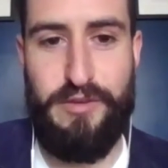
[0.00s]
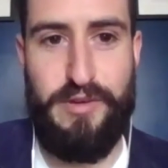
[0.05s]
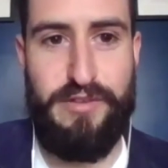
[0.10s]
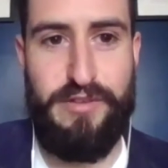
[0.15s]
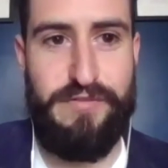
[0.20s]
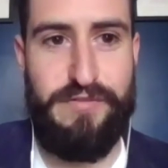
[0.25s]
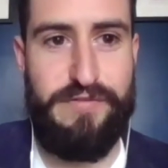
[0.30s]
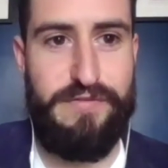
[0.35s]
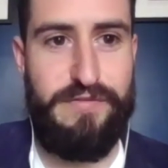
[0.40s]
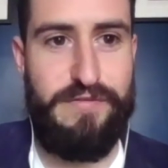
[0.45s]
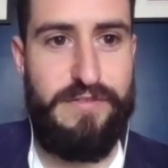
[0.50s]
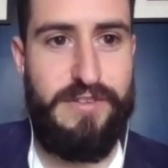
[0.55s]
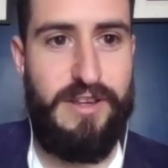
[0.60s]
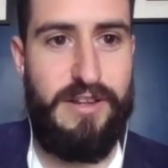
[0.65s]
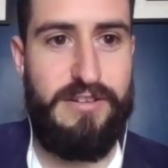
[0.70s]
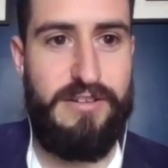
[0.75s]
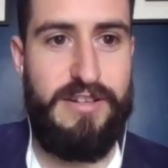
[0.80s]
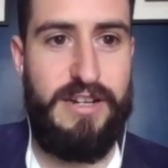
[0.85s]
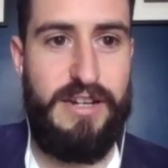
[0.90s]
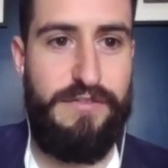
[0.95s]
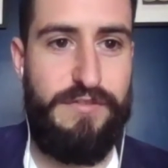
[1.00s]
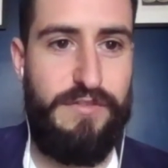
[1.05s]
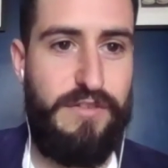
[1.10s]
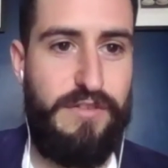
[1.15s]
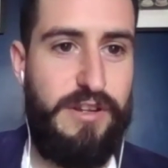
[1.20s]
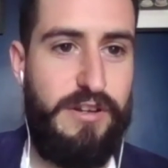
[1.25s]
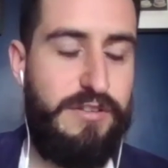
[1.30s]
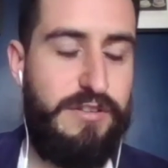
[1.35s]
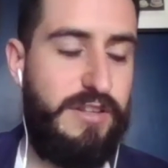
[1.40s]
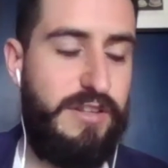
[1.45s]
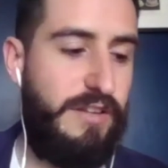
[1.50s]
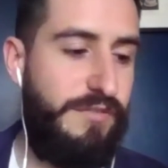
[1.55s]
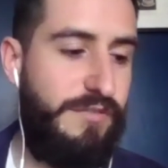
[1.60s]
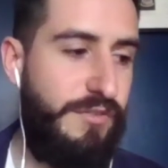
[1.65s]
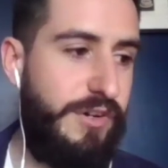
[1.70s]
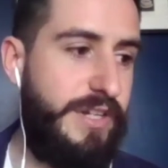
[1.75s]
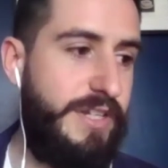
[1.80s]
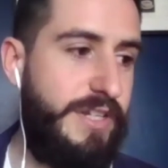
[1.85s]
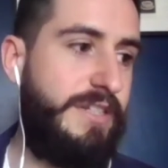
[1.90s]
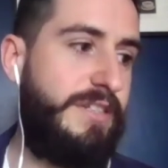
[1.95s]
we've done
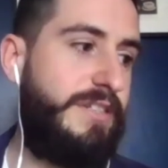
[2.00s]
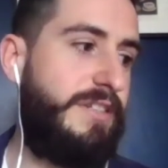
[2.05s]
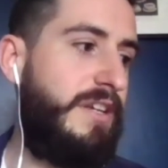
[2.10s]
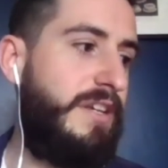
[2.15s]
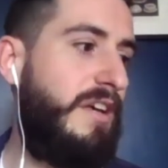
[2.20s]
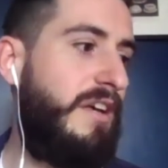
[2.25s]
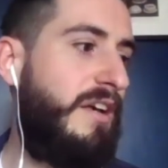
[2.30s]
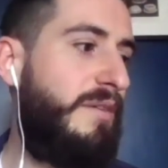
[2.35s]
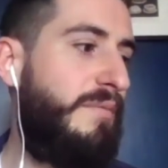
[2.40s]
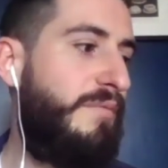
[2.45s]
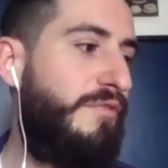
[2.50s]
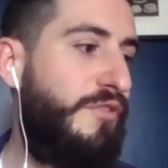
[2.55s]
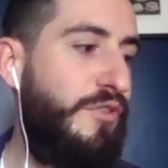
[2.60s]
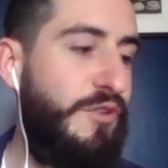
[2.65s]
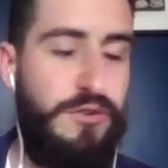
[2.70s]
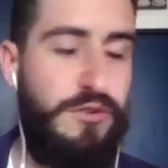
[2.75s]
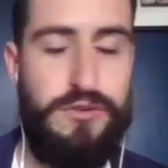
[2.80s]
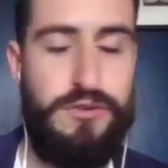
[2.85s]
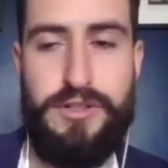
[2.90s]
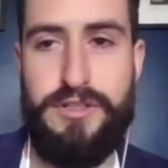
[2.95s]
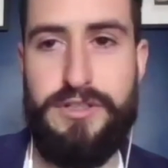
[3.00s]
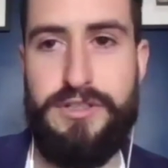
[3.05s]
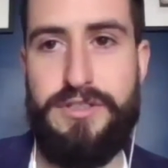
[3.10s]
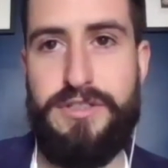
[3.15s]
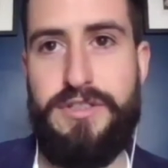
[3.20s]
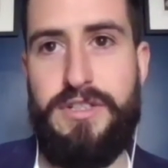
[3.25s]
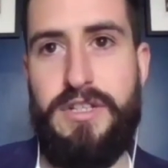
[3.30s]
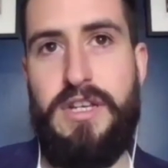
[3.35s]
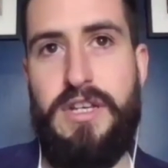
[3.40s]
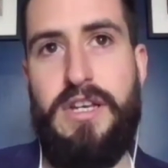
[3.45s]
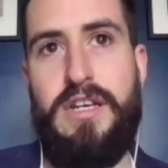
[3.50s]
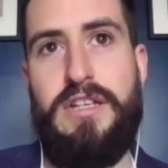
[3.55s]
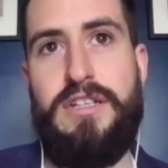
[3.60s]
deliveries, food orders.